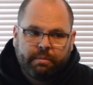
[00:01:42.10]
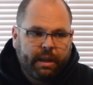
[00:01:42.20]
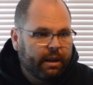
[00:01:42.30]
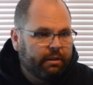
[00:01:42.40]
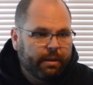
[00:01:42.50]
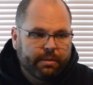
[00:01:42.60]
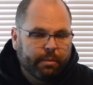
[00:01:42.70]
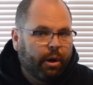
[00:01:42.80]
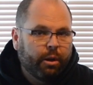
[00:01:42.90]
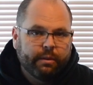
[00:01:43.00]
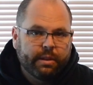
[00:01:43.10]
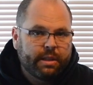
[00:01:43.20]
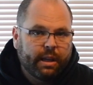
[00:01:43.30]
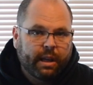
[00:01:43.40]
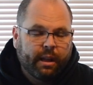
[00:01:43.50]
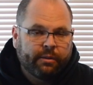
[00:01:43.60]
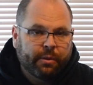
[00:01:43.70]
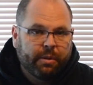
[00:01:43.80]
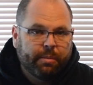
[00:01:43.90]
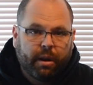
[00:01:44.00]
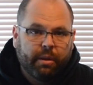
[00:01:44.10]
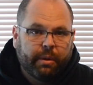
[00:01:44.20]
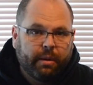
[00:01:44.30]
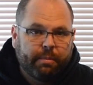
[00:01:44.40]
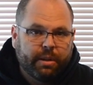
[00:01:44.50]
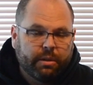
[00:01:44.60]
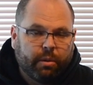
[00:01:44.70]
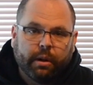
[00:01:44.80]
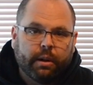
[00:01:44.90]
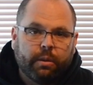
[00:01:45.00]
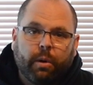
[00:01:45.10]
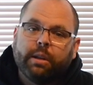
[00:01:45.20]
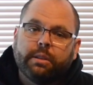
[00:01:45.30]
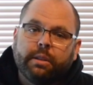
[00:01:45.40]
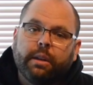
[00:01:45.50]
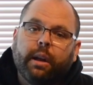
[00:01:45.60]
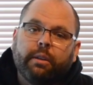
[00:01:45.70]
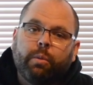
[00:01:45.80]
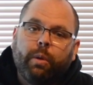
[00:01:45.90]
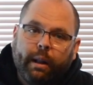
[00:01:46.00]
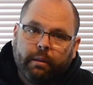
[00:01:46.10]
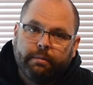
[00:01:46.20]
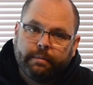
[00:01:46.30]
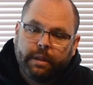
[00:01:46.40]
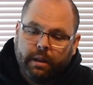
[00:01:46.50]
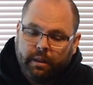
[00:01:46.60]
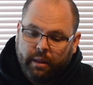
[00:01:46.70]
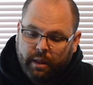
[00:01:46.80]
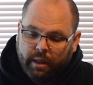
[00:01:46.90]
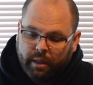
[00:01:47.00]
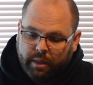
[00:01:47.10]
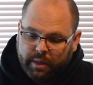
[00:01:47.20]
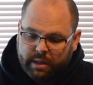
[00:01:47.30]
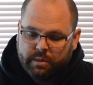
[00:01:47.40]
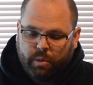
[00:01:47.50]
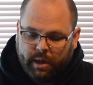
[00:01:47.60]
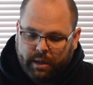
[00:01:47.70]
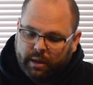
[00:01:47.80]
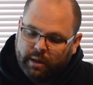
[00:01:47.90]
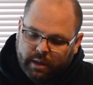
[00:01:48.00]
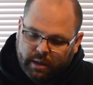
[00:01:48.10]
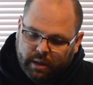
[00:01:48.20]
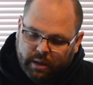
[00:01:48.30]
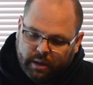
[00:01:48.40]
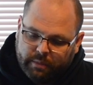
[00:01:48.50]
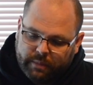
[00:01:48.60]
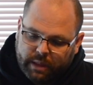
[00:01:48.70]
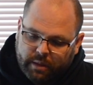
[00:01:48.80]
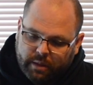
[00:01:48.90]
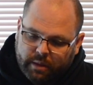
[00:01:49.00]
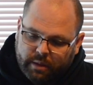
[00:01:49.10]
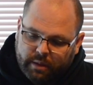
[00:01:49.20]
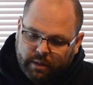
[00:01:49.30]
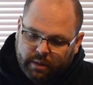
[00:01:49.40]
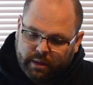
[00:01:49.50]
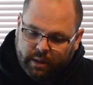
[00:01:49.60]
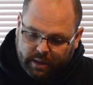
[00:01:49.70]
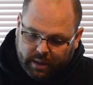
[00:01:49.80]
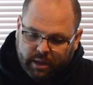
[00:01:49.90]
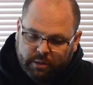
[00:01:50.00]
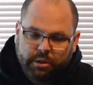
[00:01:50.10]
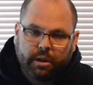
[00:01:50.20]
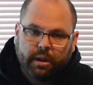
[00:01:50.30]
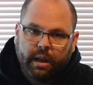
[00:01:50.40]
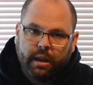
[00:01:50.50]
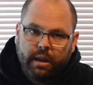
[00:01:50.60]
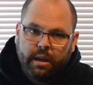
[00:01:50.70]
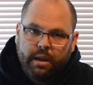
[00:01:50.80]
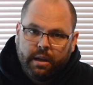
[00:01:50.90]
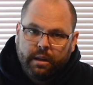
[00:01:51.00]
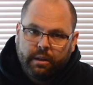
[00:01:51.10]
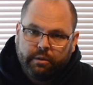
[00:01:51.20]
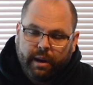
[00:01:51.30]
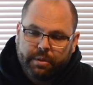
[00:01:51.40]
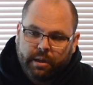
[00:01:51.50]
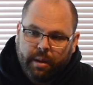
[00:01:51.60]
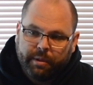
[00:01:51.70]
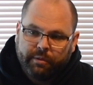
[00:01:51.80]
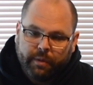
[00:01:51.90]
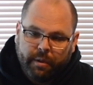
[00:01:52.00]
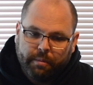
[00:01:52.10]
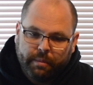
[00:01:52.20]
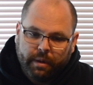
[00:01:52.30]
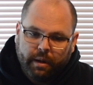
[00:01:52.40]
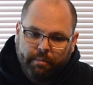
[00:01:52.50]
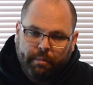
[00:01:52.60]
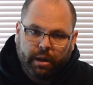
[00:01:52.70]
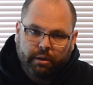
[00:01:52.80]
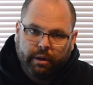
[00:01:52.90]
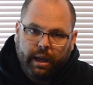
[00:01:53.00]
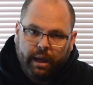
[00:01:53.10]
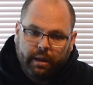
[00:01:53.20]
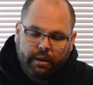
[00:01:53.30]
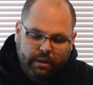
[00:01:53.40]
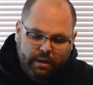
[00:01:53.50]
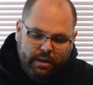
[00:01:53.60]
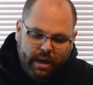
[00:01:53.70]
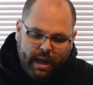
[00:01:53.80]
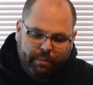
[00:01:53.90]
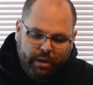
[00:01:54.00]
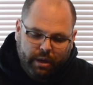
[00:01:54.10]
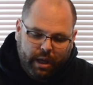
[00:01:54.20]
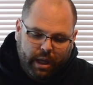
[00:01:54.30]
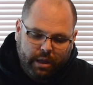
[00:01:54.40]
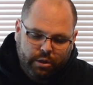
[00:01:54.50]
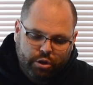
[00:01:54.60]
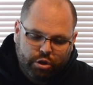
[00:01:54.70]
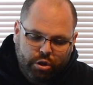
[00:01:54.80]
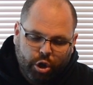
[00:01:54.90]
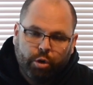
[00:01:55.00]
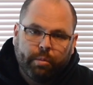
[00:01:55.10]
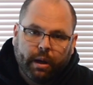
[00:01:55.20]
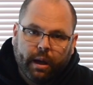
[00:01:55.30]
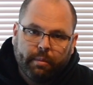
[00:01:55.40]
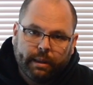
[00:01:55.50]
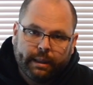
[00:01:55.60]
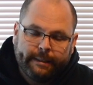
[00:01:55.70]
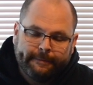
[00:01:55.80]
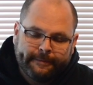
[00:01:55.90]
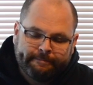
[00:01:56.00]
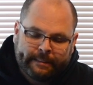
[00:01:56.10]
Getting grapes from all over the state of California, but all the way up into Oregon and Washington as well. This wine, the Unoaked Chardonnay, grapes are coming from Monterey, Napa, and Sonoma, I believe.